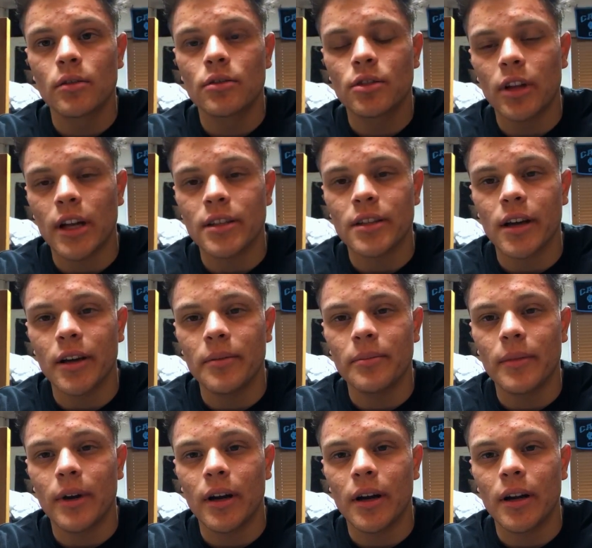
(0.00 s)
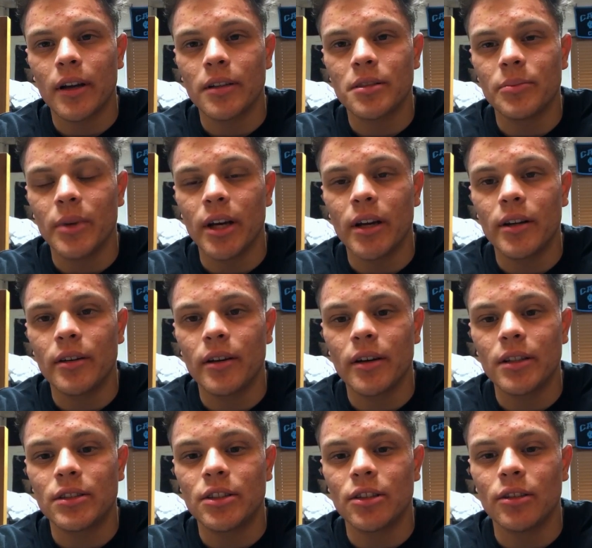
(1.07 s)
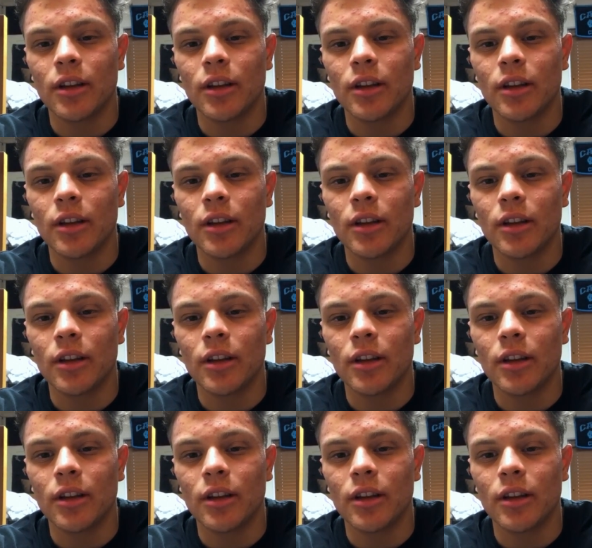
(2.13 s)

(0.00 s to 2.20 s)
So last night, I didn't get to bed until